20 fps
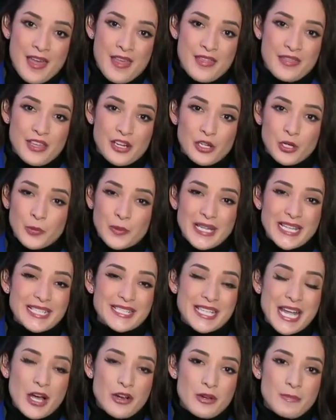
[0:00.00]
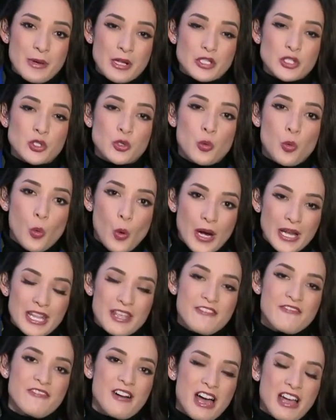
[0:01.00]
that they're already down about
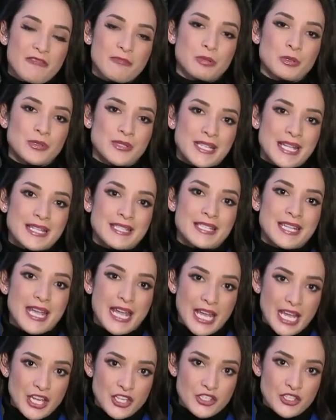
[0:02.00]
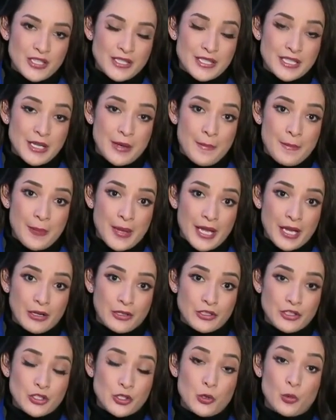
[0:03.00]
25% agents
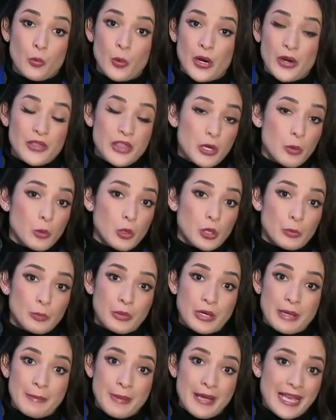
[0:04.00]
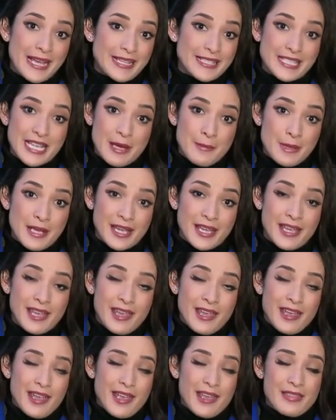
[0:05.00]
compared to where they were pre-pandemic,
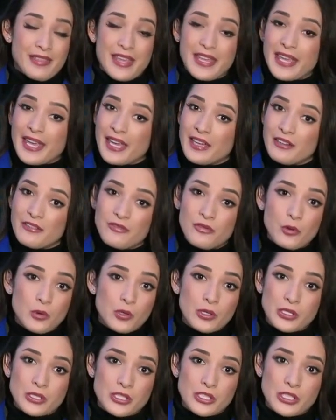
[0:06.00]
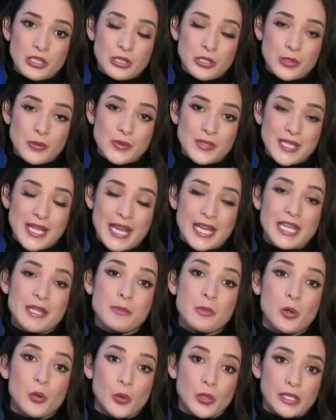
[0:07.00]
and they can't afford to lose any
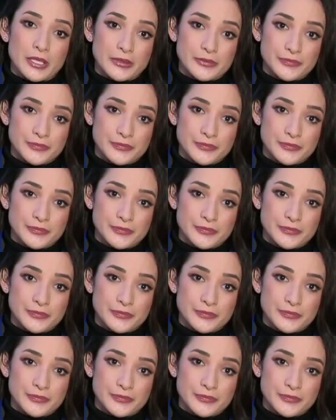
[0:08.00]
more.